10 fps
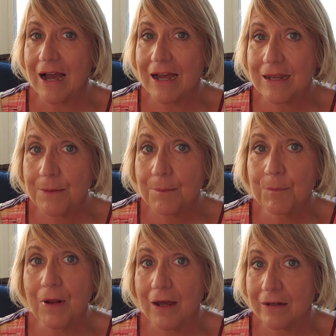I
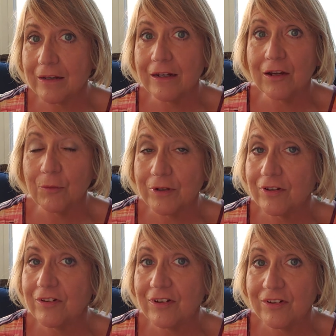am not going to go
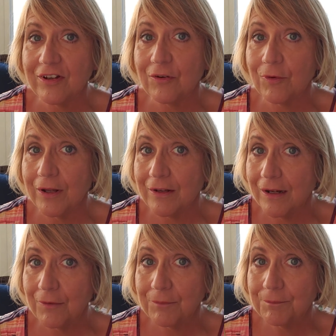into detail right now.